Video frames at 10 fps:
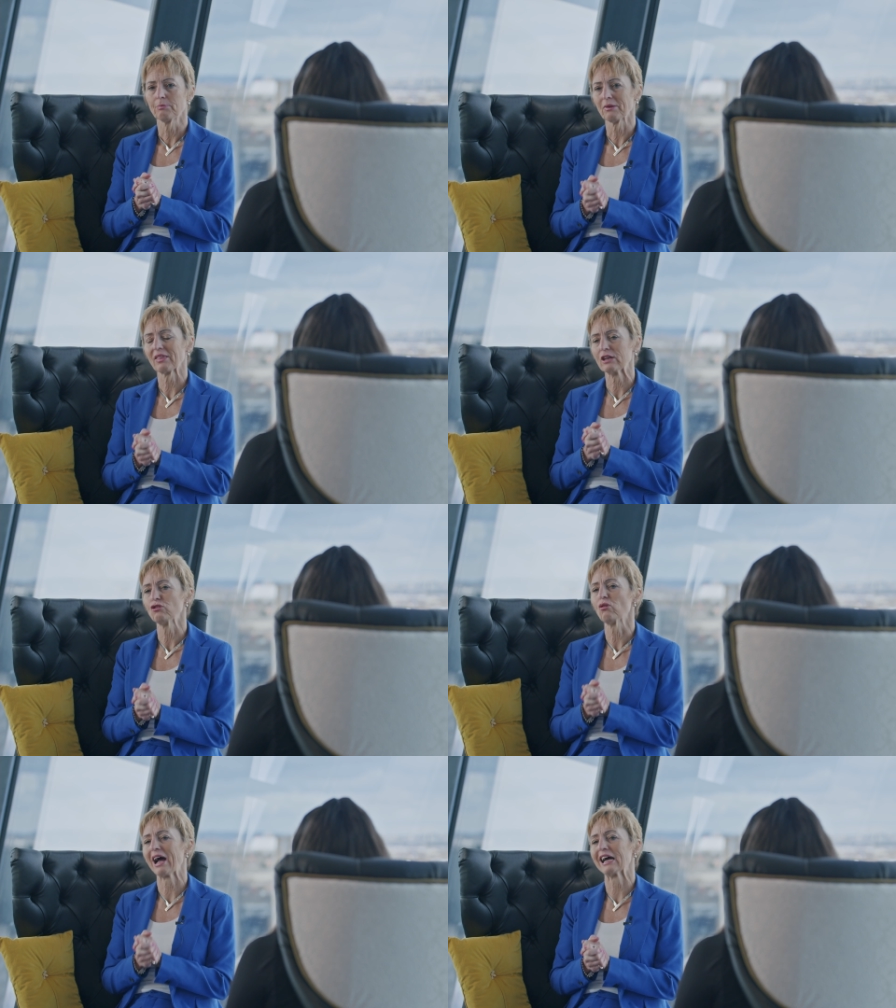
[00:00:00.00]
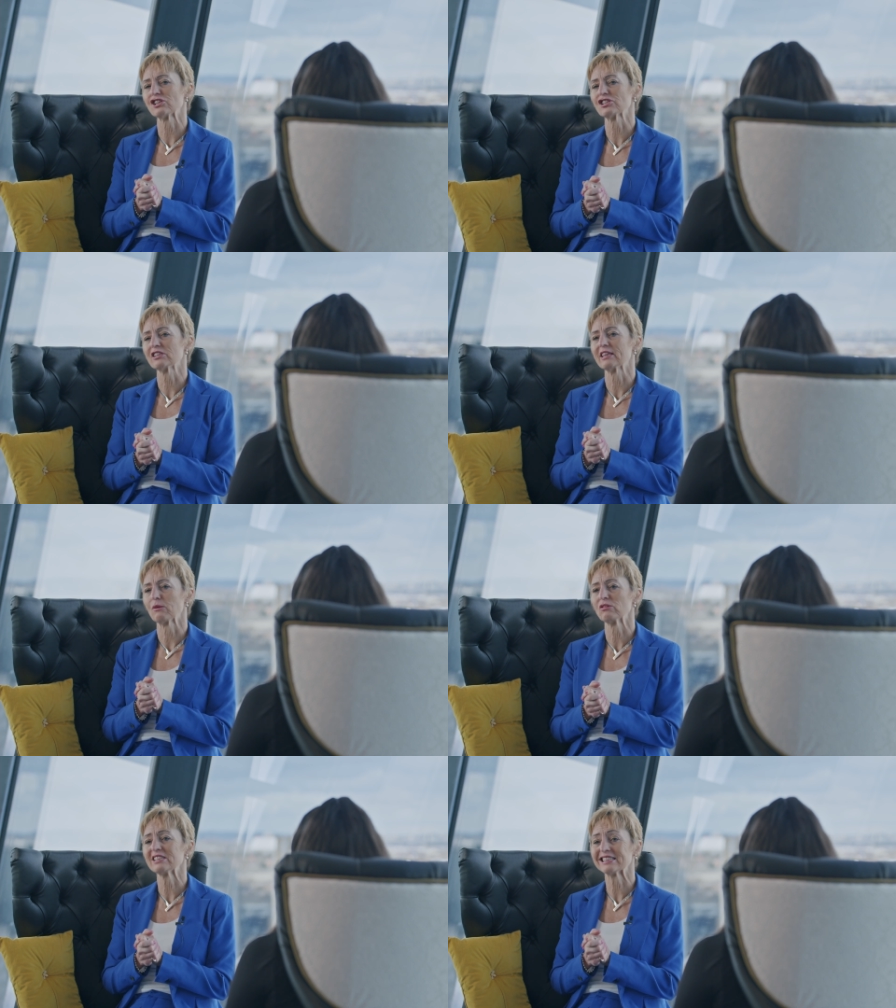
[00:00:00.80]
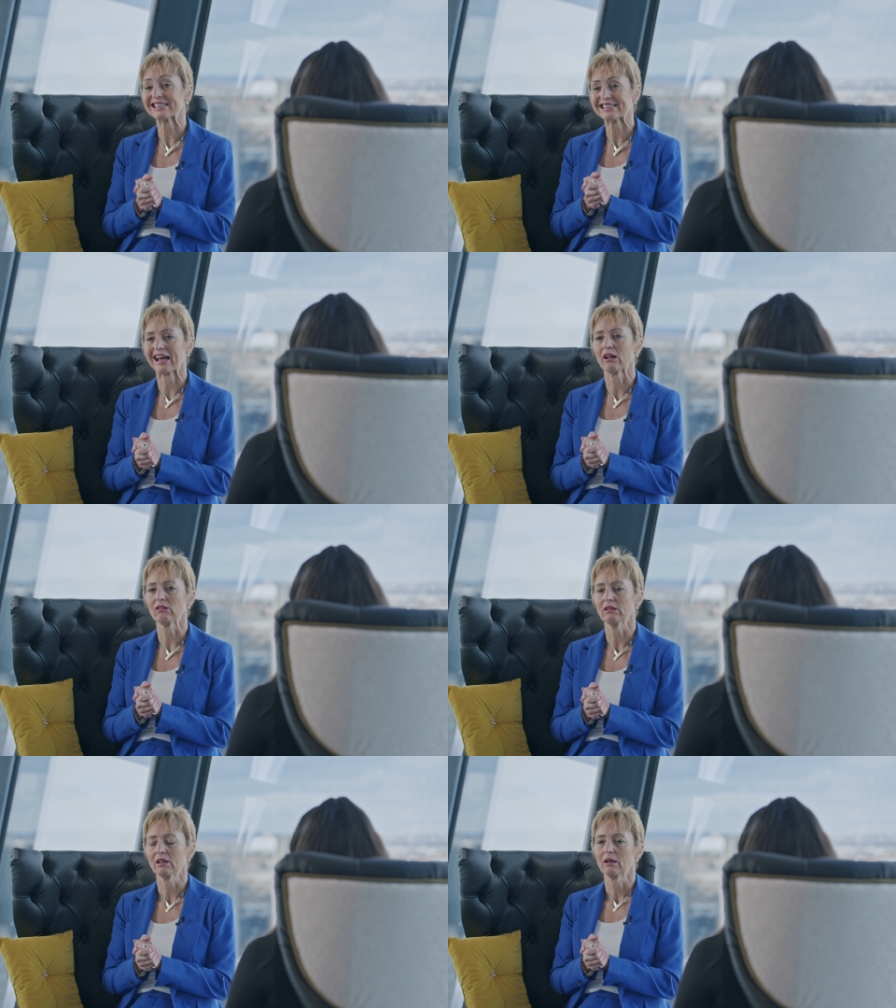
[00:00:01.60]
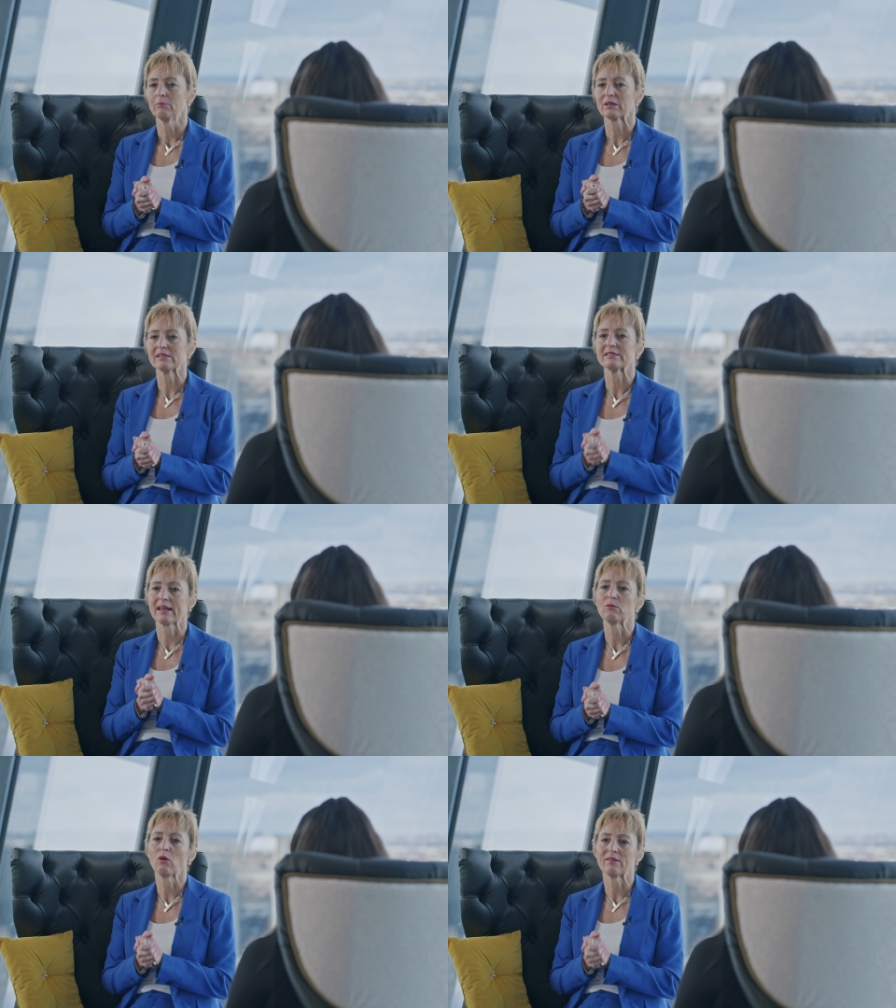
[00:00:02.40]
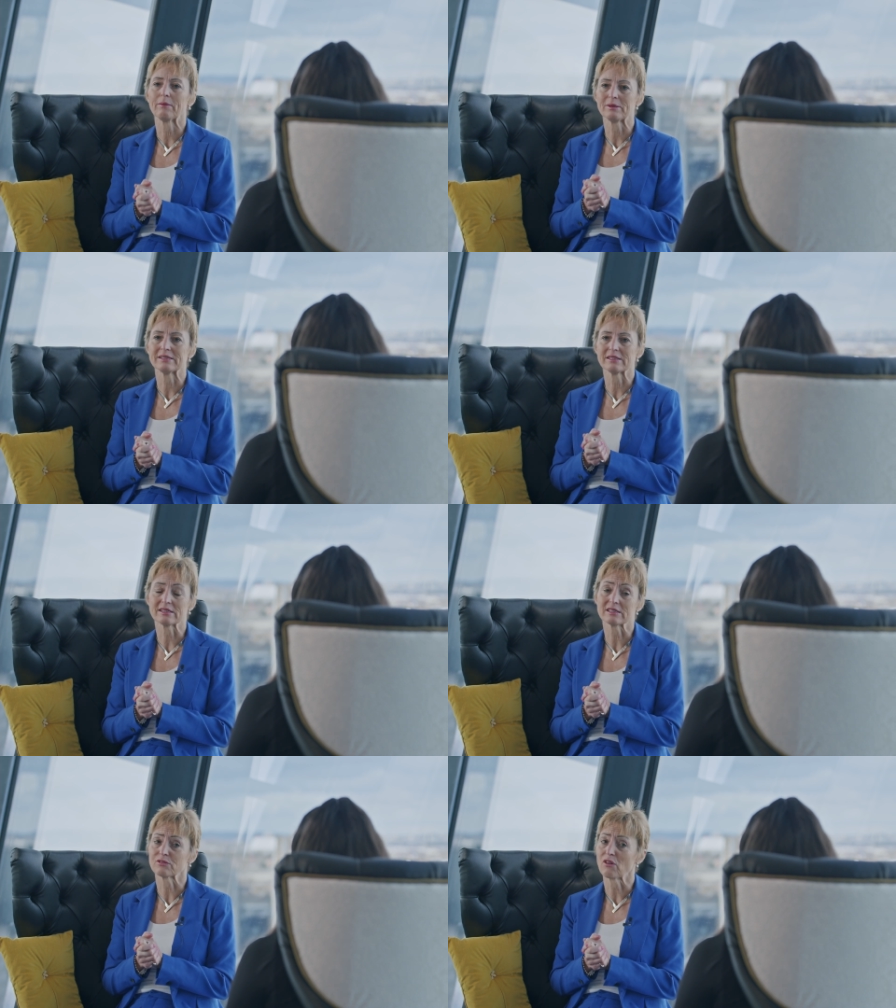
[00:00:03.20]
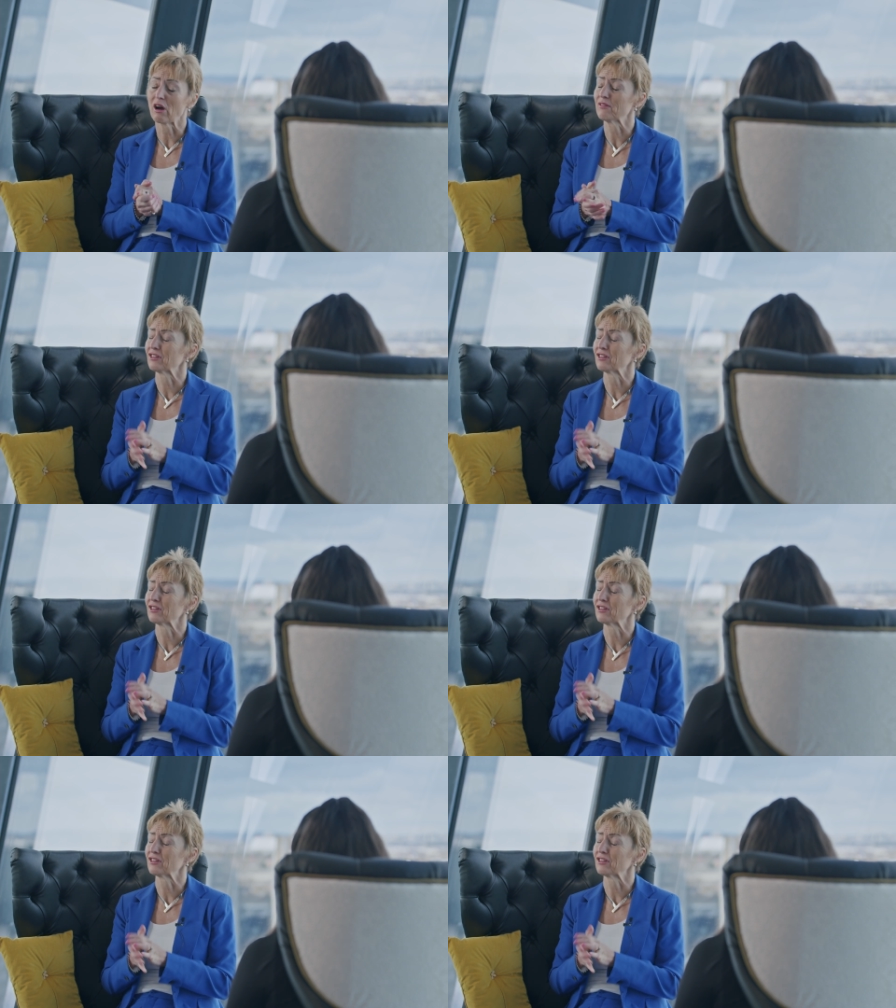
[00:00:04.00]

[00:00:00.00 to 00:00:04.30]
but they're not actually, they wanted to sell because they want their business to survive.